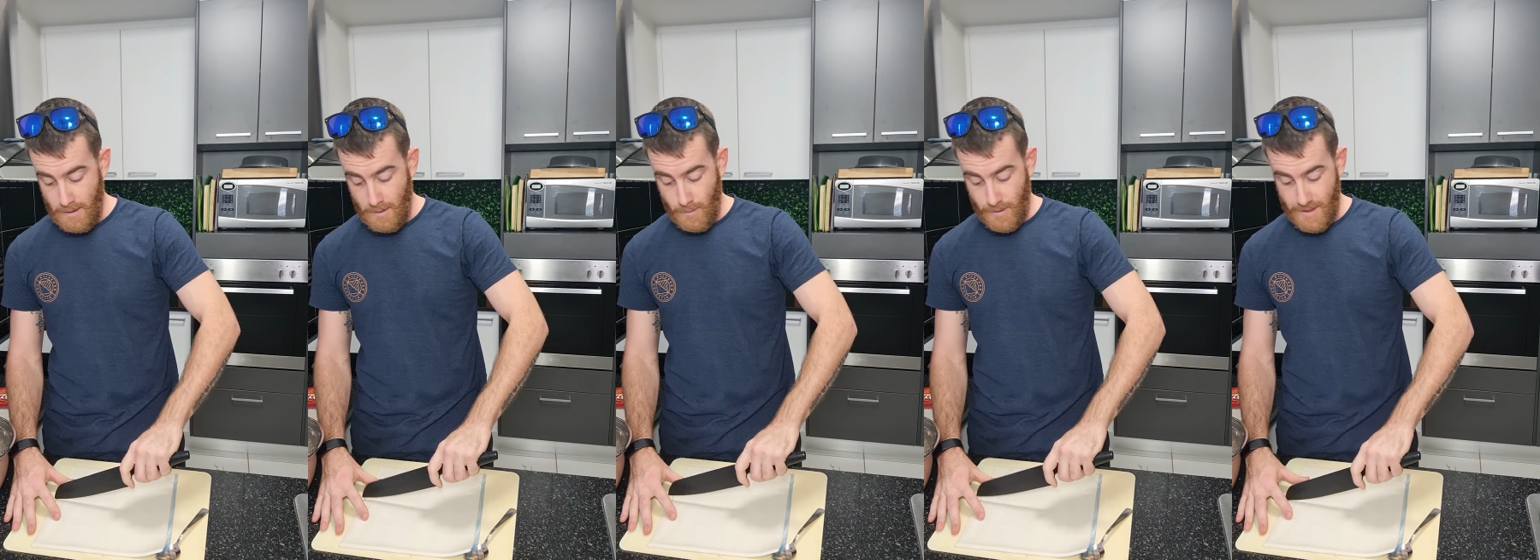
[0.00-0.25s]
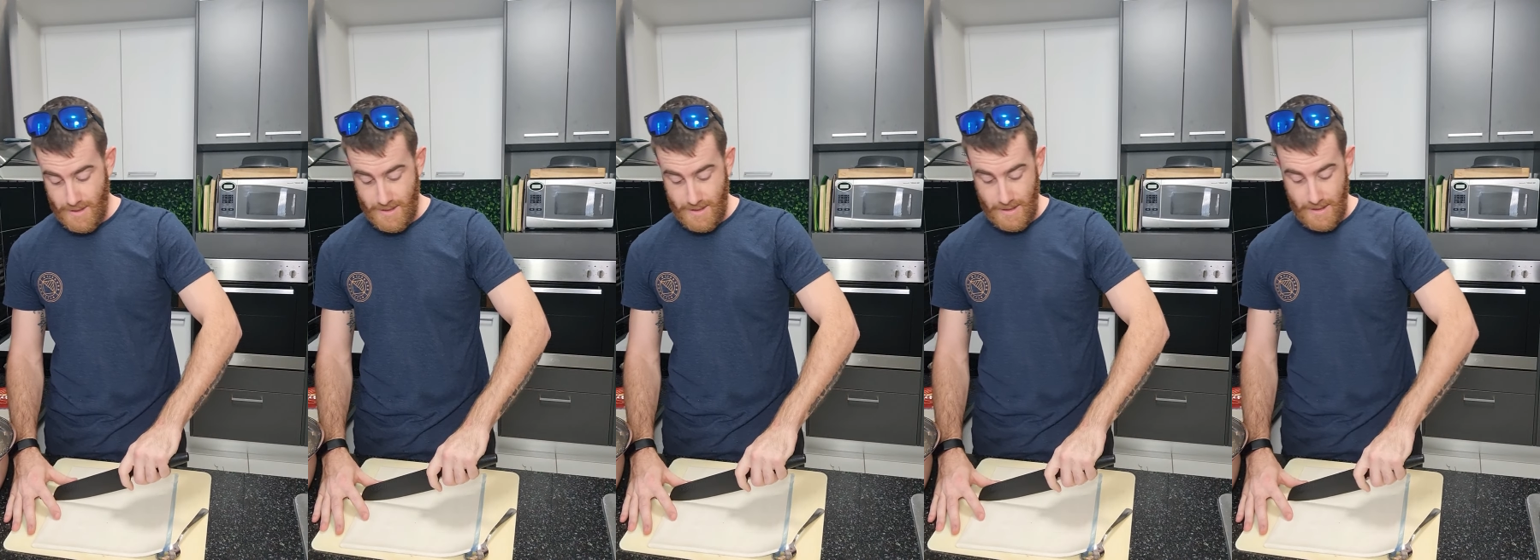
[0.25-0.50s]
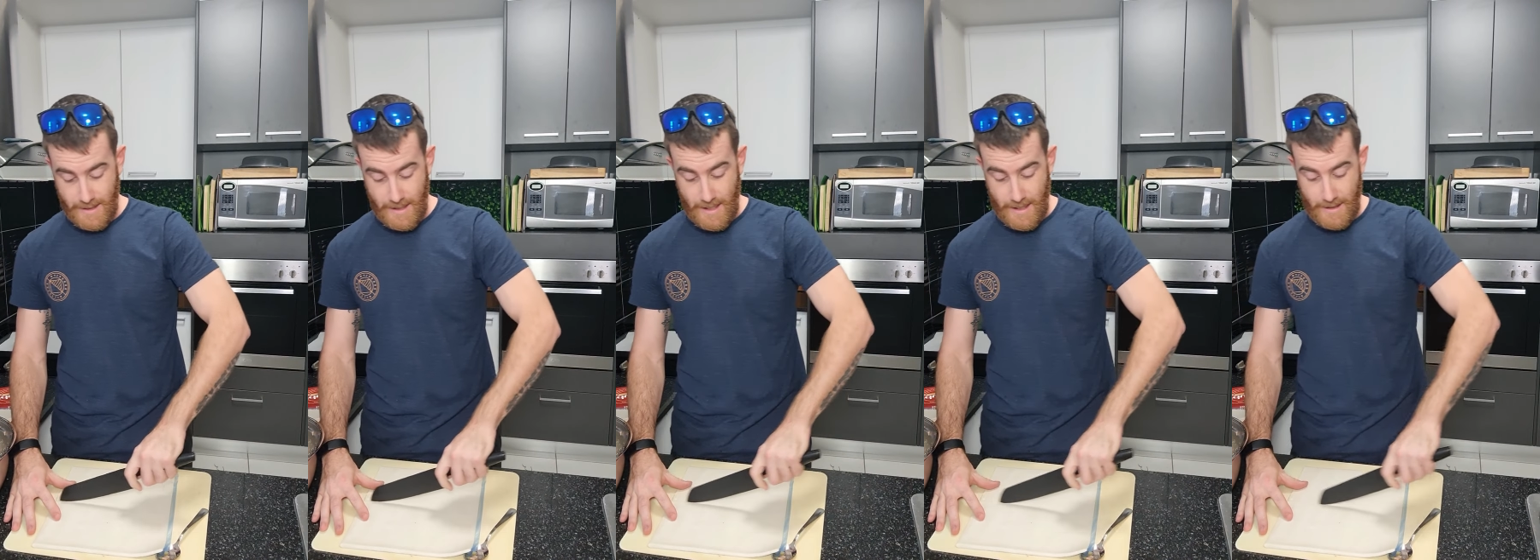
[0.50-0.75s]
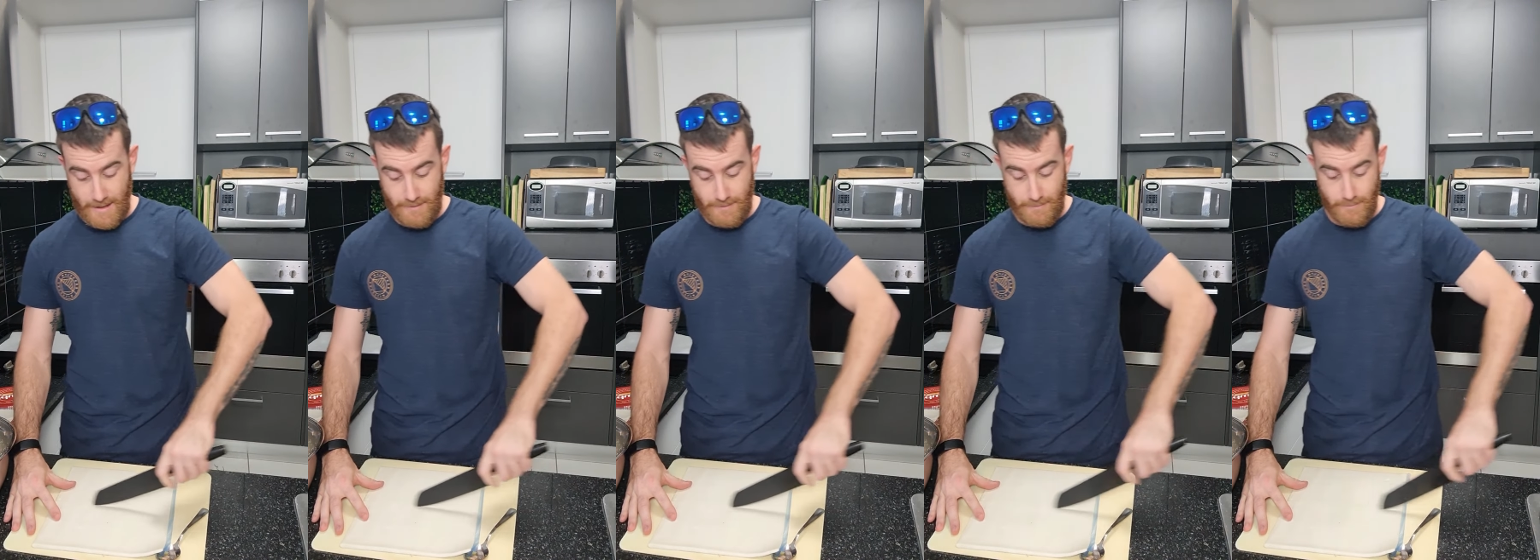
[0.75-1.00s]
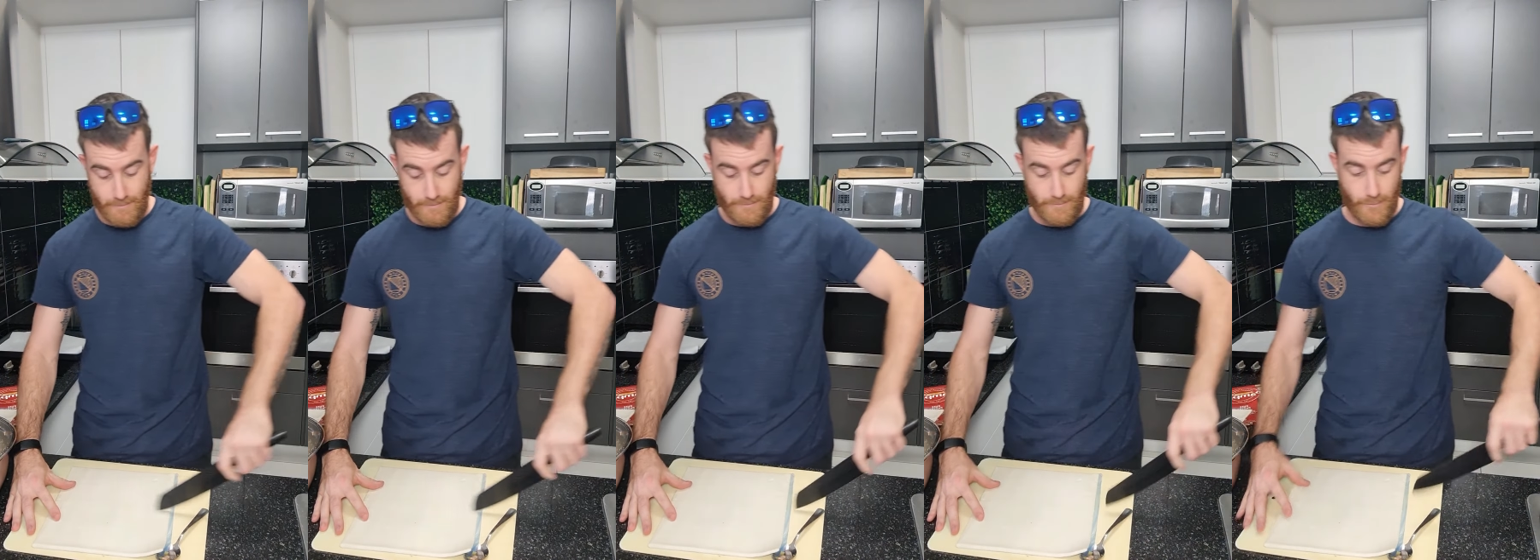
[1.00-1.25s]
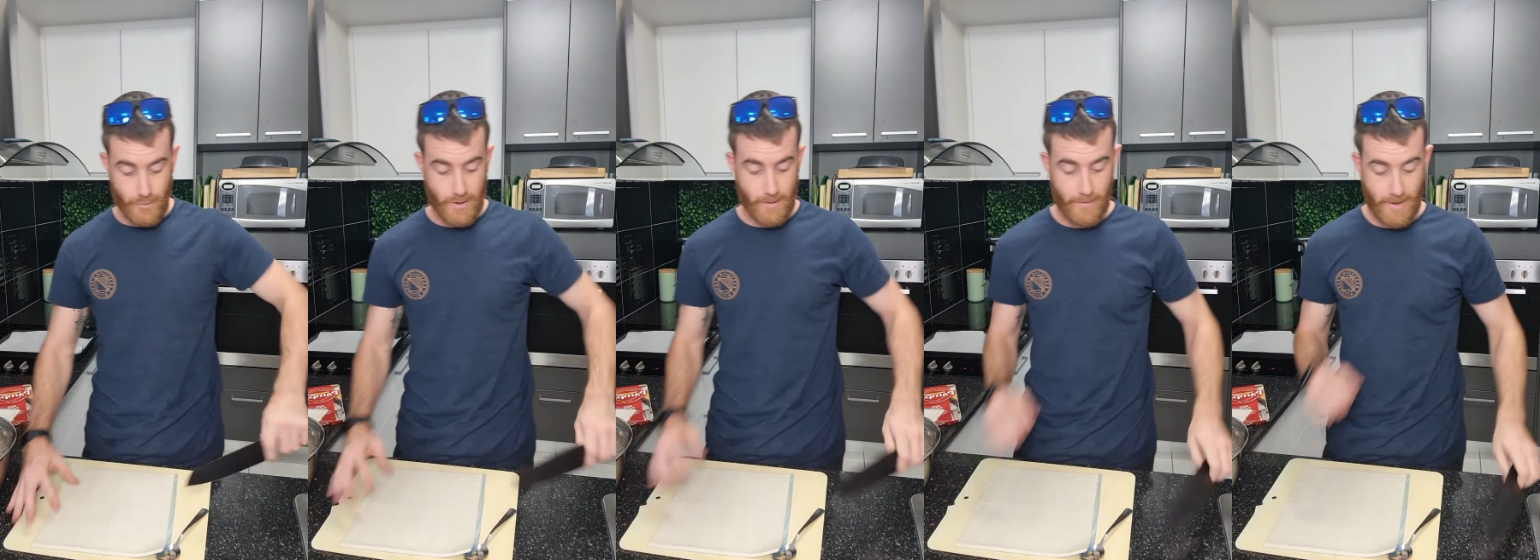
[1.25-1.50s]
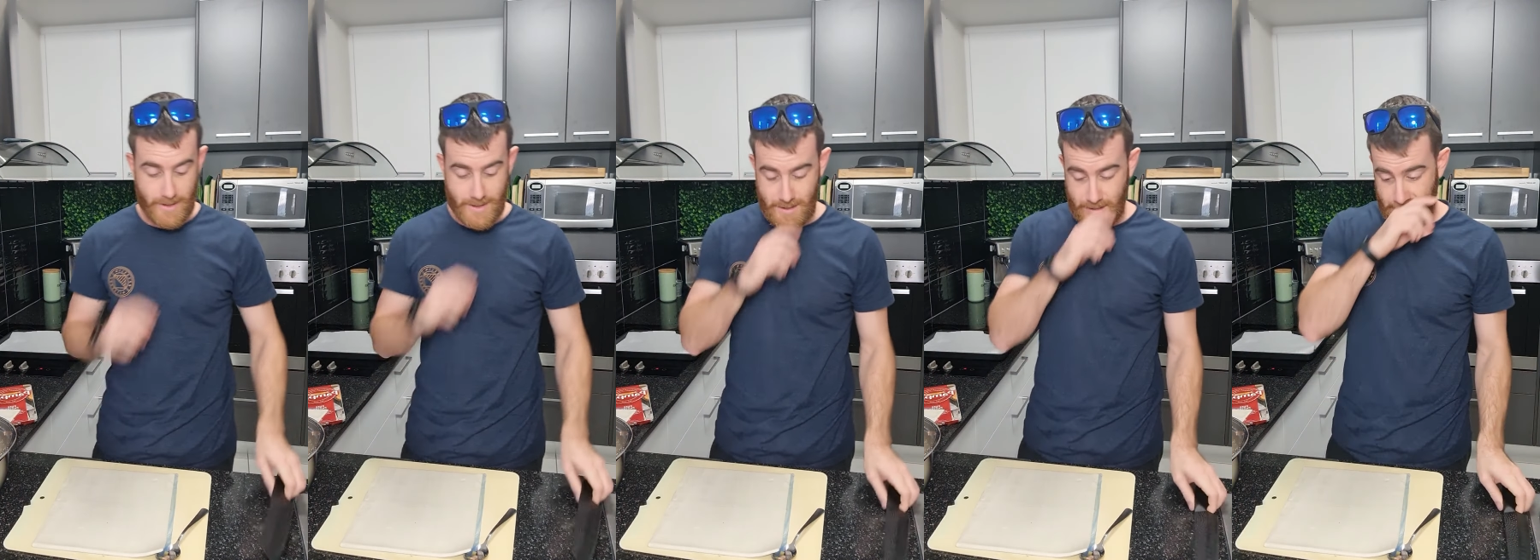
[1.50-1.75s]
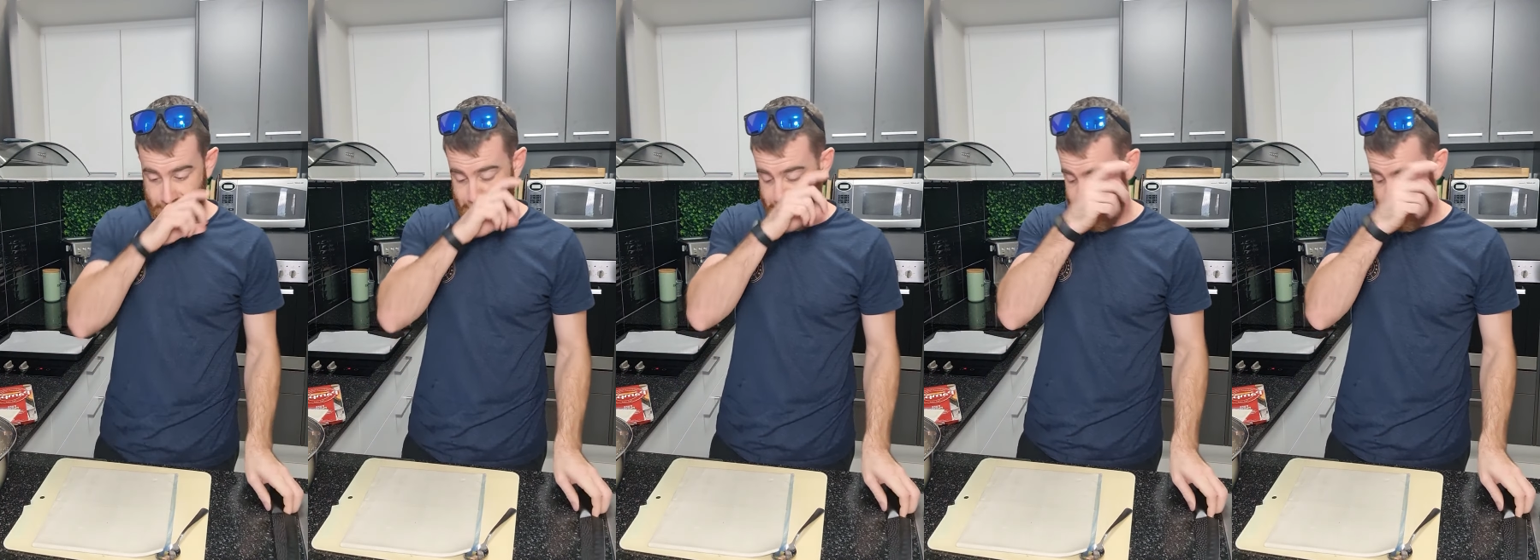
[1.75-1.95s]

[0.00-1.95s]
We're just gonna cut it pretty much